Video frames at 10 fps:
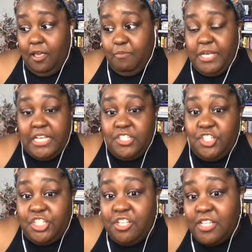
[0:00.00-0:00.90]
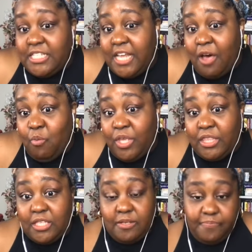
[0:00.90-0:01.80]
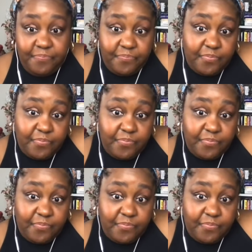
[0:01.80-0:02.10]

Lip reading: because Jill is not with them.